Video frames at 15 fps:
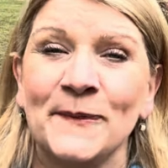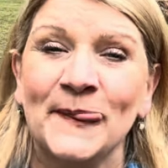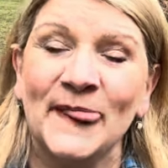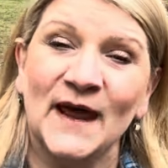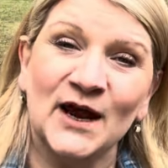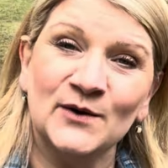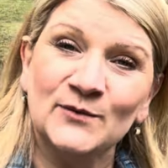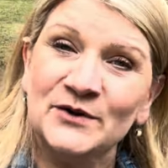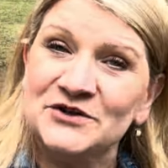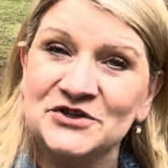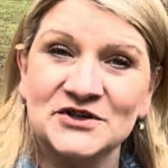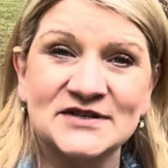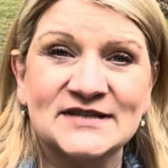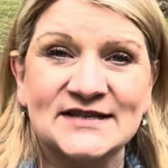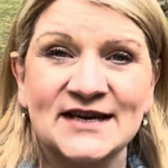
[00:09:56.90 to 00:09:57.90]
and we
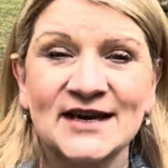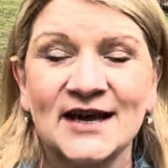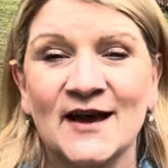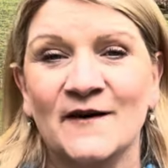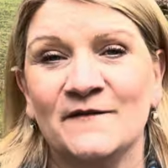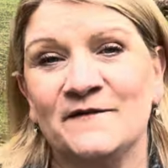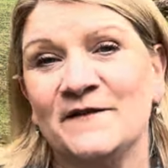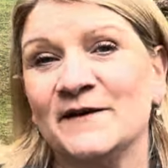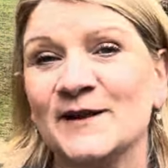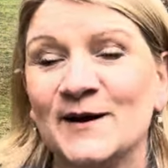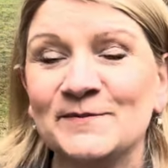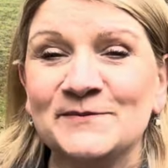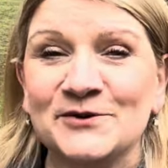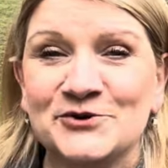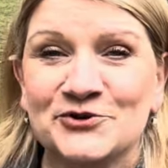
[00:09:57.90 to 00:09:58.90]
just fill
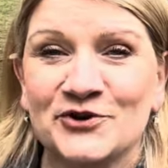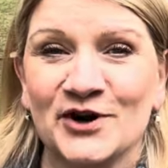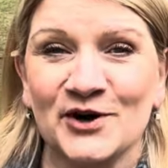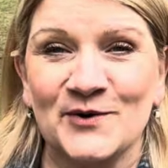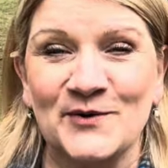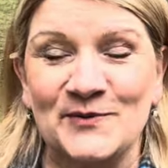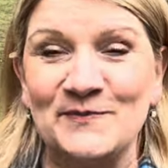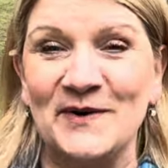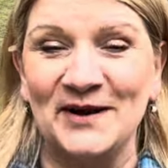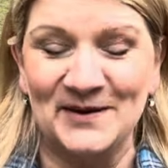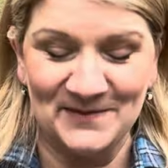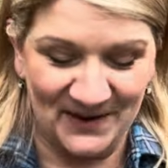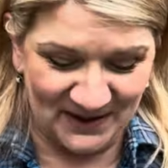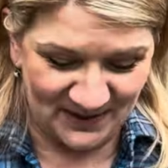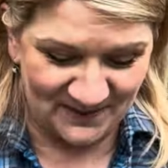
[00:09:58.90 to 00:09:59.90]
up the truck with many